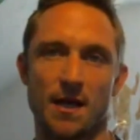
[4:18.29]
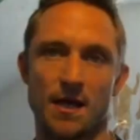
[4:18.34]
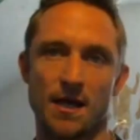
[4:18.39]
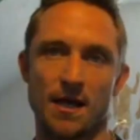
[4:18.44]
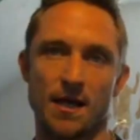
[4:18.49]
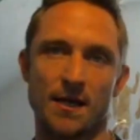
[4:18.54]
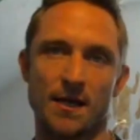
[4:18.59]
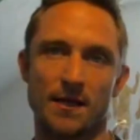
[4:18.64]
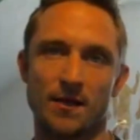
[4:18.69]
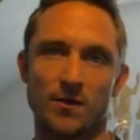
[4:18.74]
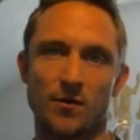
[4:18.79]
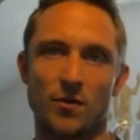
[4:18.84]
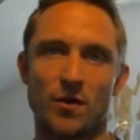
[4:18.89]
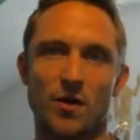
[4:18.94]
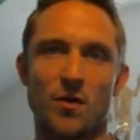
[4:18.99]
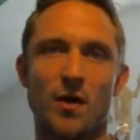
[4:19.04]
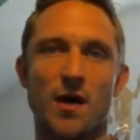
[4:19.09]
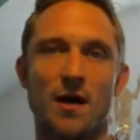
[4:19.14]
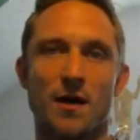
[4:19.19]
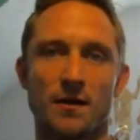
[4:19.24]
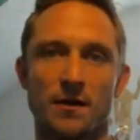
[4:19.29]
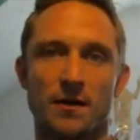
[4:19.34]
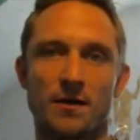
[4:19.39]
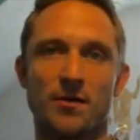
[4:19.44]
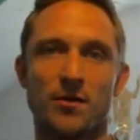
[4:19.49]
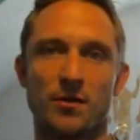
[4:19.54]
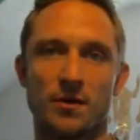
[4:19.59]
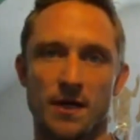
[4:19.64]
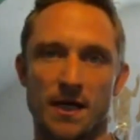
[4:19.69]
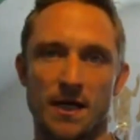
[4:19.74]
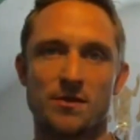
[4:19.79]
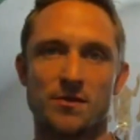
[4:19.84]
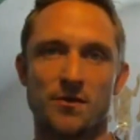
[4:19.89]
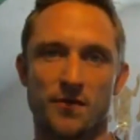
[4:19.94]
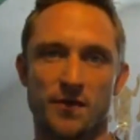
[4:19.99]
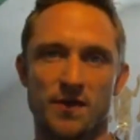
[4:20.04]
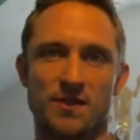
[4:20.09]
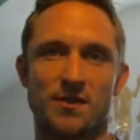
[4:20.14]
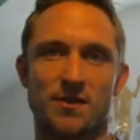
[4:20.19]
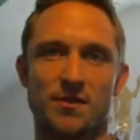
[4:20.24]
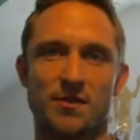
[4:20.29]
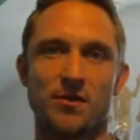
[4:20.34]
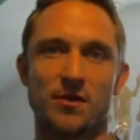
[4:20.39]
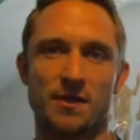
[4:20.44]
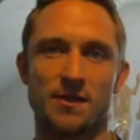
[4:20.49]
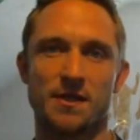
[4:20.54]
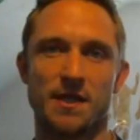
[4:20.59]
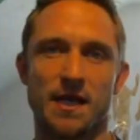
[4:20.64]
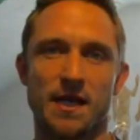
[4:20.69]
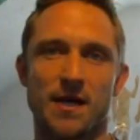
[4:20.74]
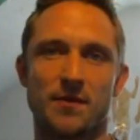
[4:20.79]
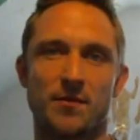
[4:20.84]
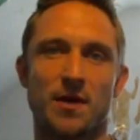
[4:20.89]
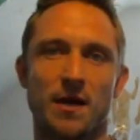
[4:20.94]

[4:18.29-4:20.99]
and then we'll go out and do an actual physical exam,